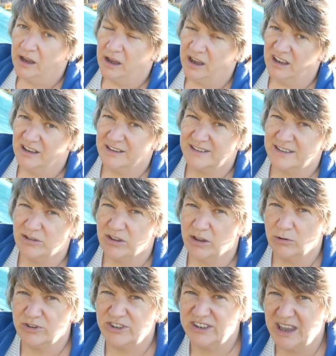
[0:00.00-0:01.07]
Uh, so
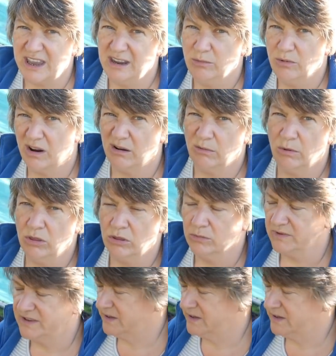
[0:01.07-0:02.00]
they'll stay where I want them